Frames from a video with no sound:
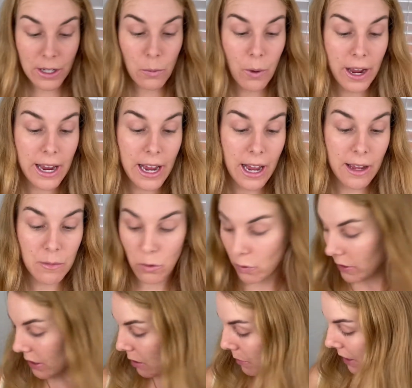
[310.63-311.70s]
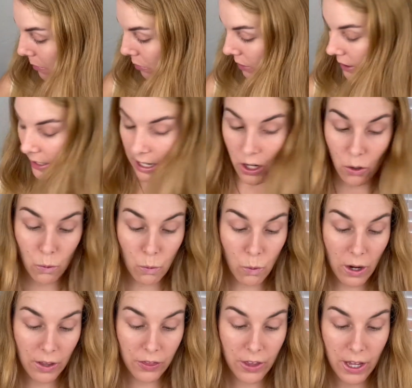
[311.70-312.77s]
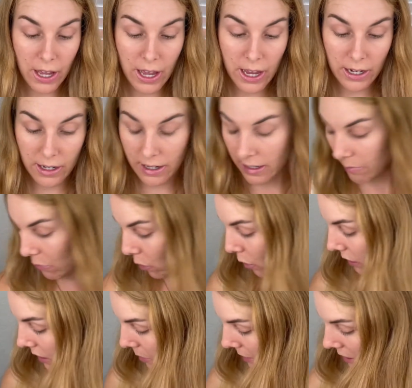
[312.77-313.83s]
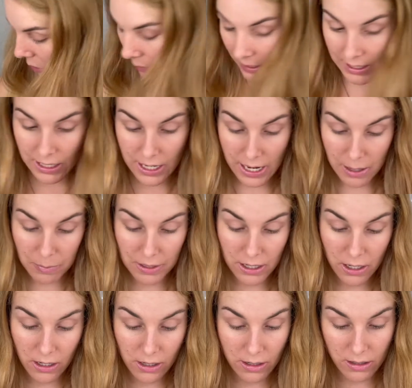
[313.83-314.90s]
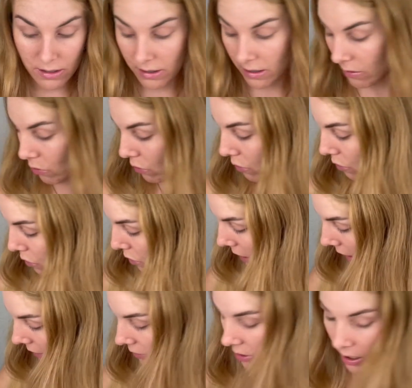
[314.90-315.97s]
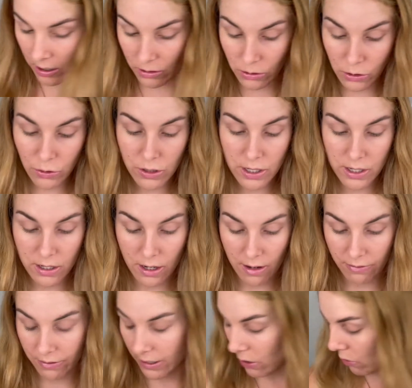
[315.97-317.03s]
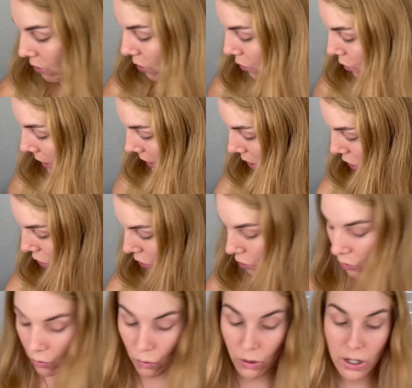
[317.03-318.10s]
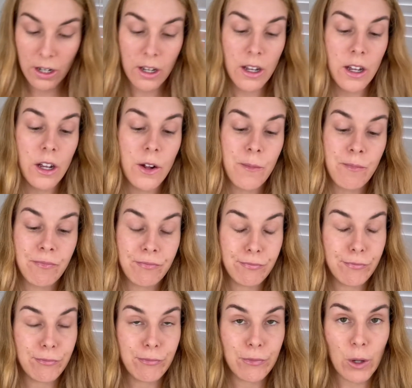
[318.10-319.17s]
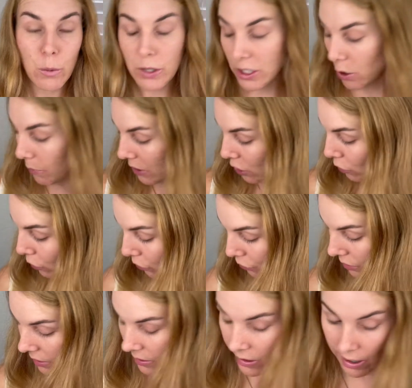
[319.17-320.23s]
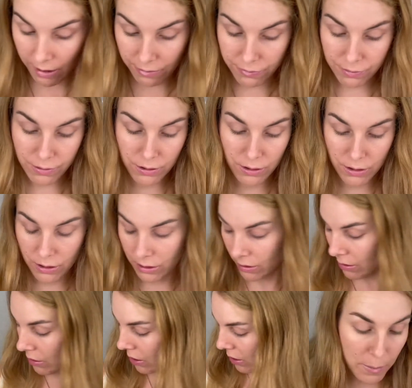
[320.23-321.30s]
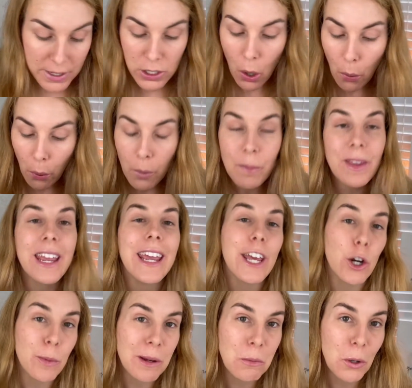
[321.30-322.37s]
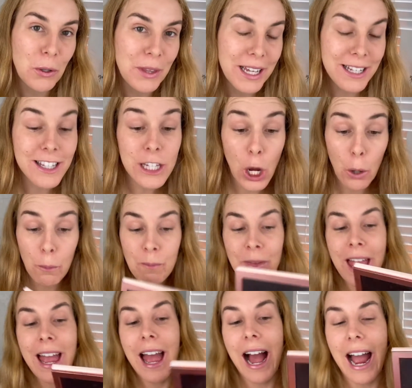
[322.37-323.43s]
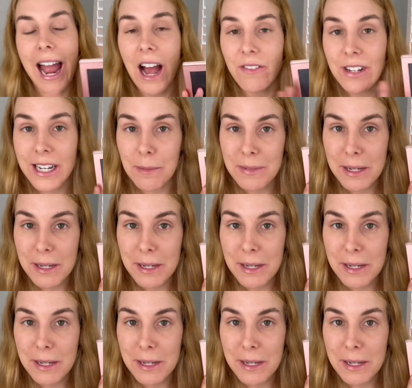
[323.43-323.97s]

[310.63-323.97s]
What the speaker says: way I'm going to be able to tell what the heck I'm going to be doing today, because, ooh, I have a lot of loose stuff. I don't know what to do with so much loose stuff. It'll be worth it. So, I have an empty